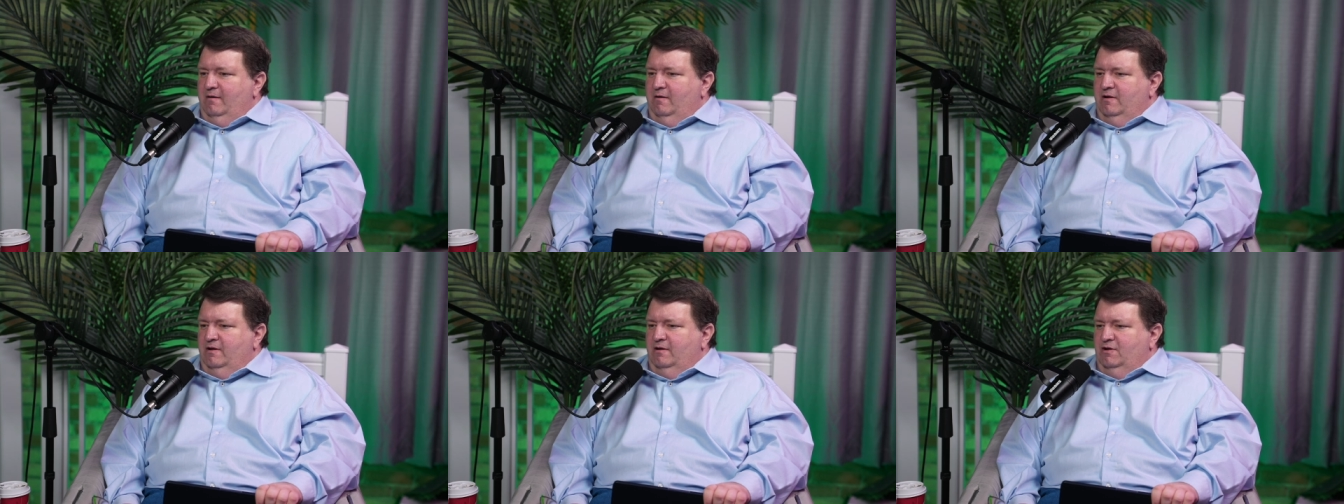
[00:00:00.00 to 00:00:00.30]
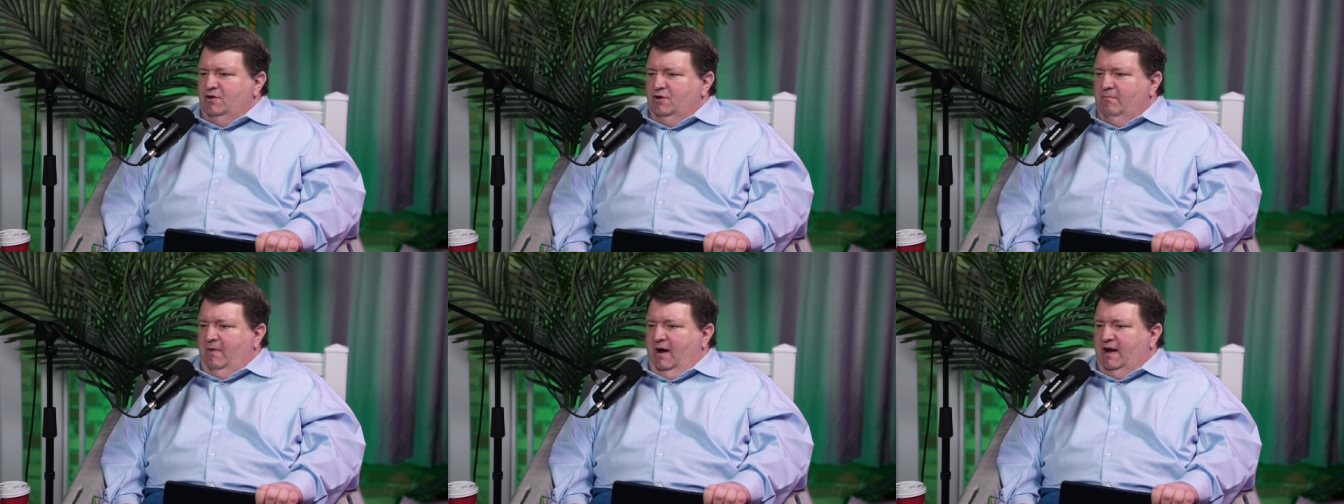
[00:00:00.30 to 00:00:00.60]

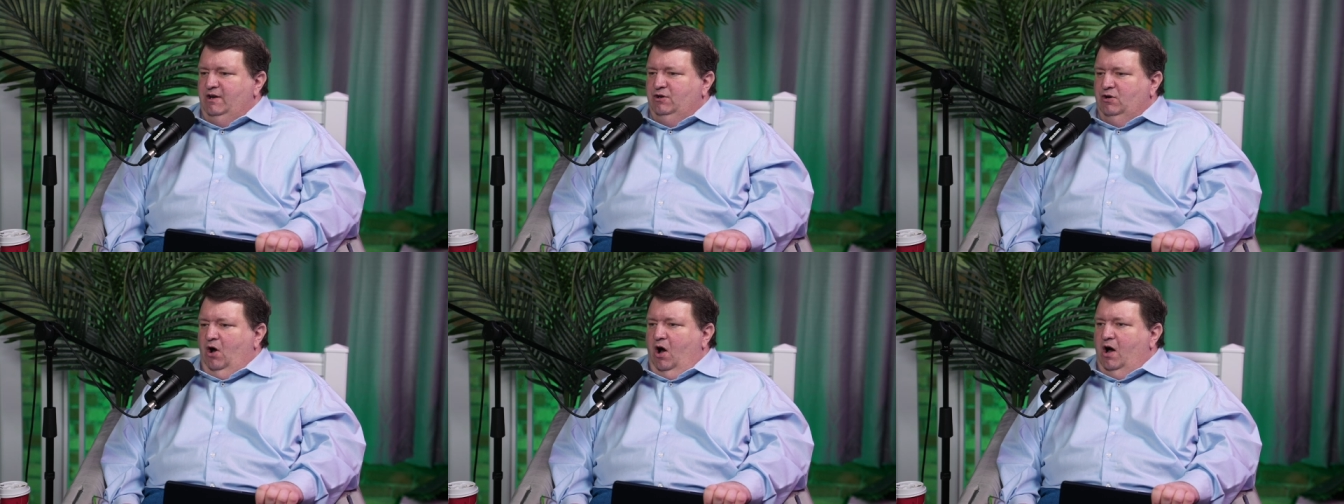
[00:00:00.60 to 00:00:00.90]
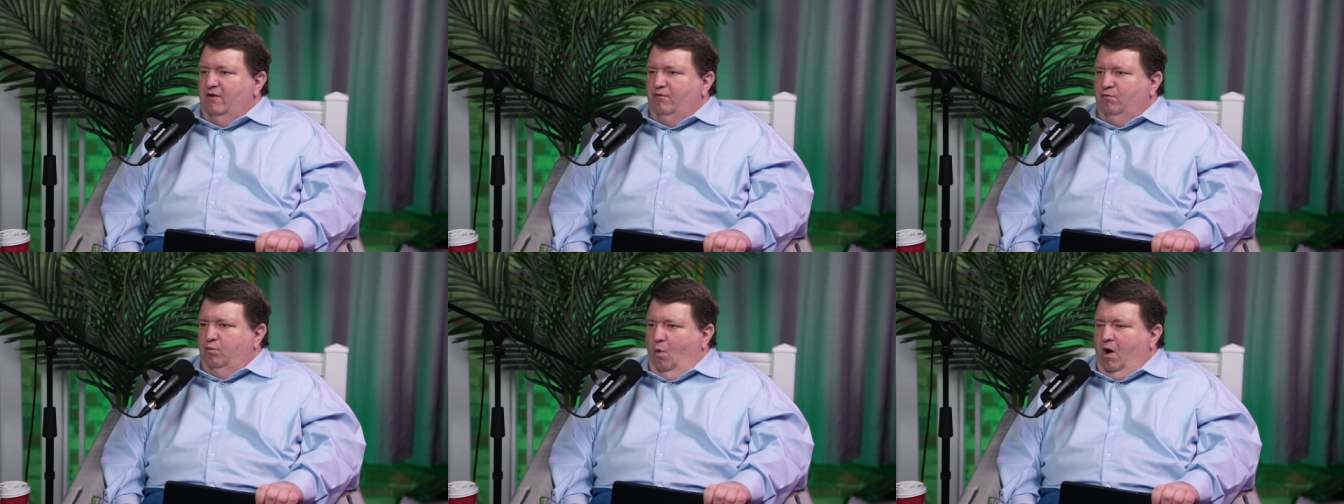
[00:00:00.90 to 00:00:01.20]
you might not
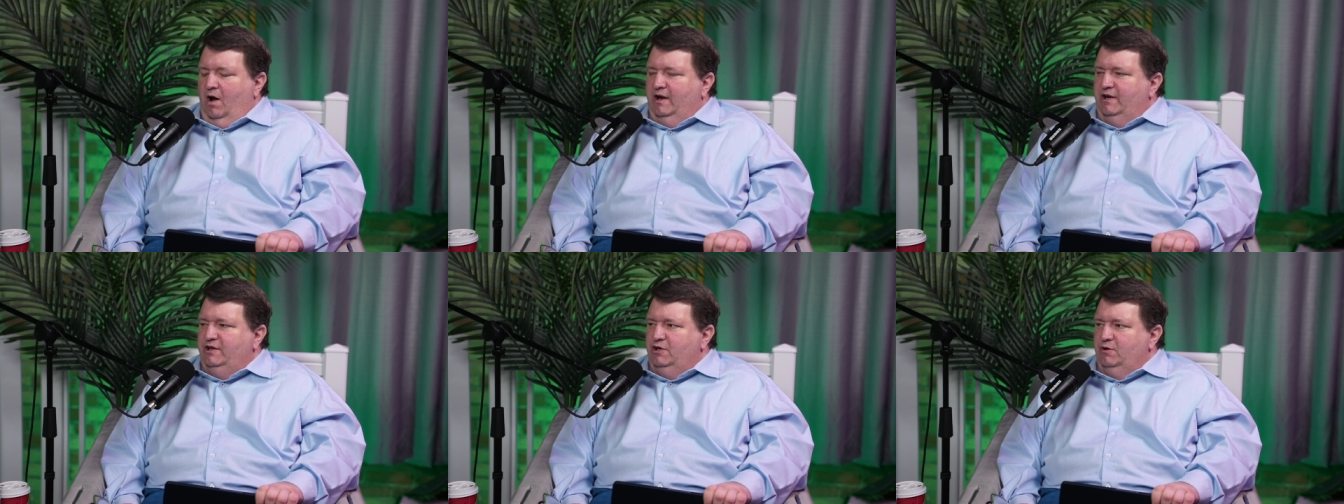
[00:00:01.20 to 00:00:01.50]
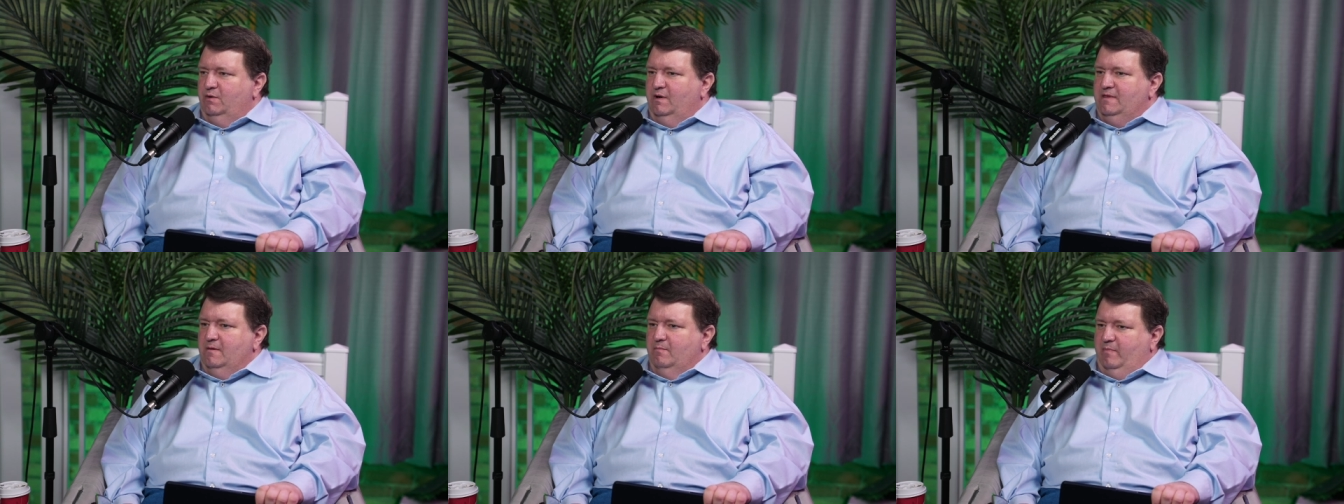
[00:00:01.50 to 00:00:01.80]
have wanted to
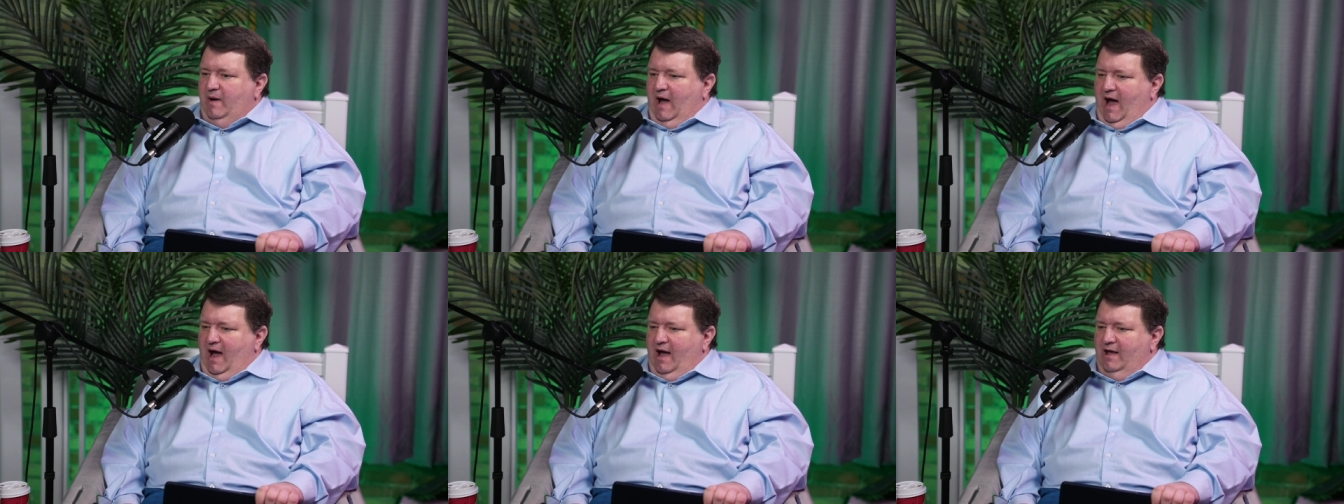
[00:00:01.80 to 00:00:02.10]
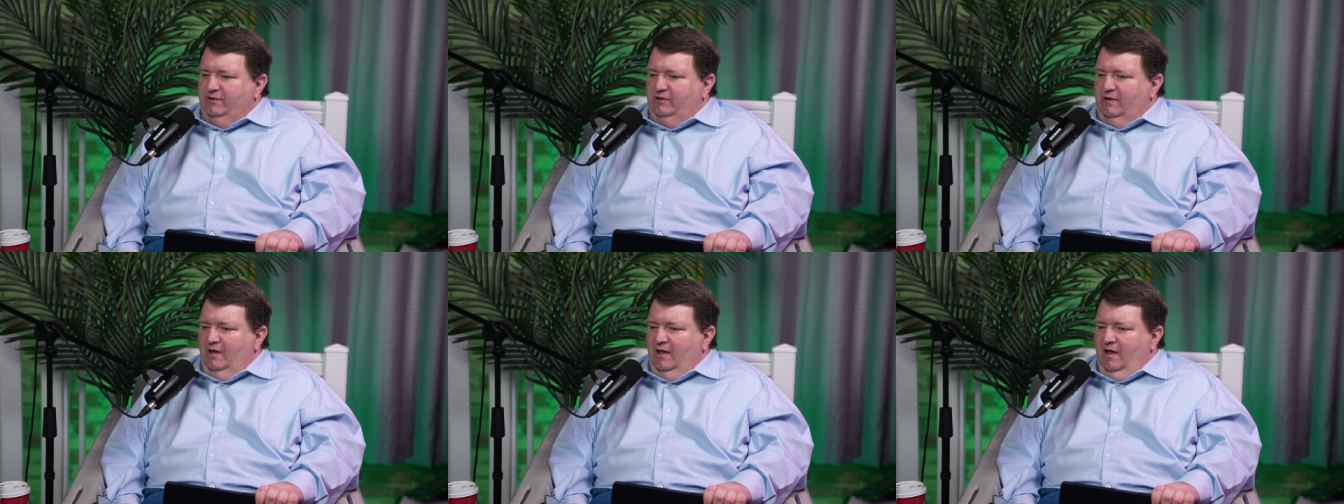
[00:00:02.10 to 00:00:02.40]
in the
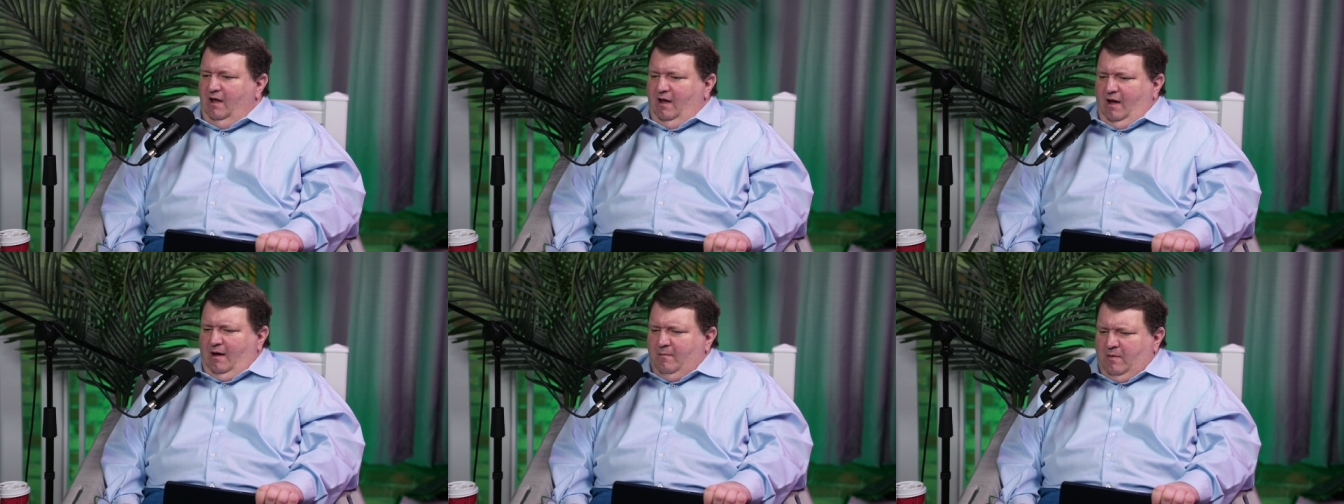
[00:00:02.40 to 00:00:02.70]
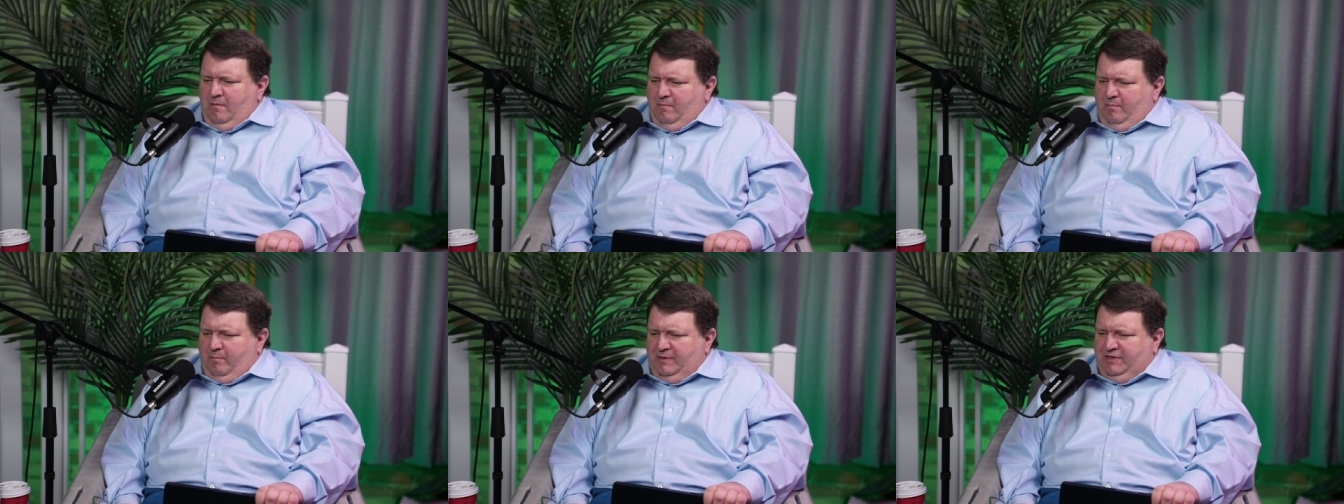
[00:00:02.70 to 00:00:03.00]
past.
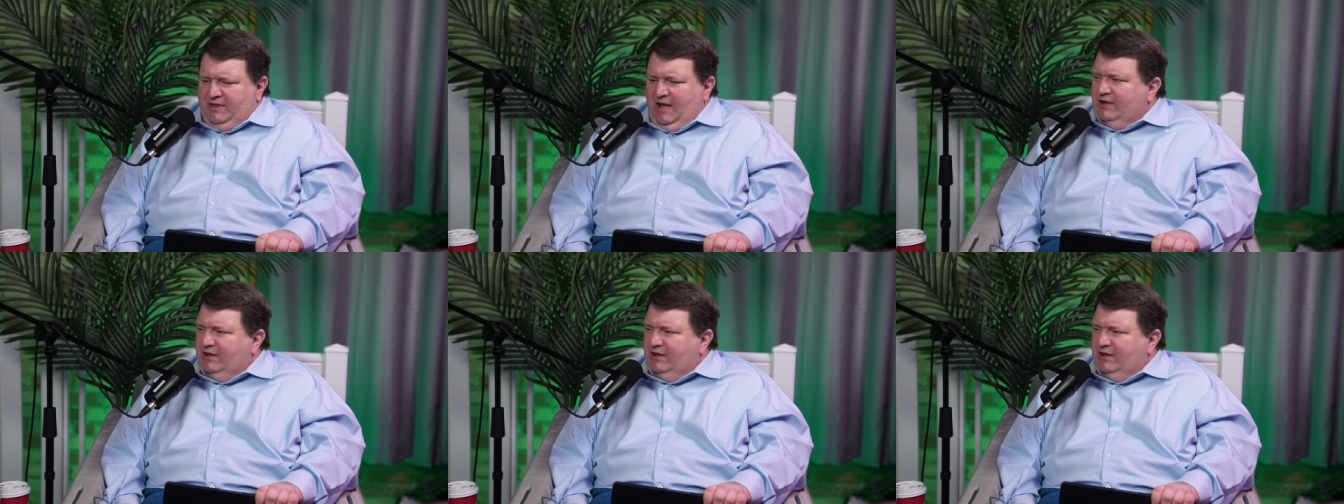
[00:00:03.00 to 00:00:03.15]
But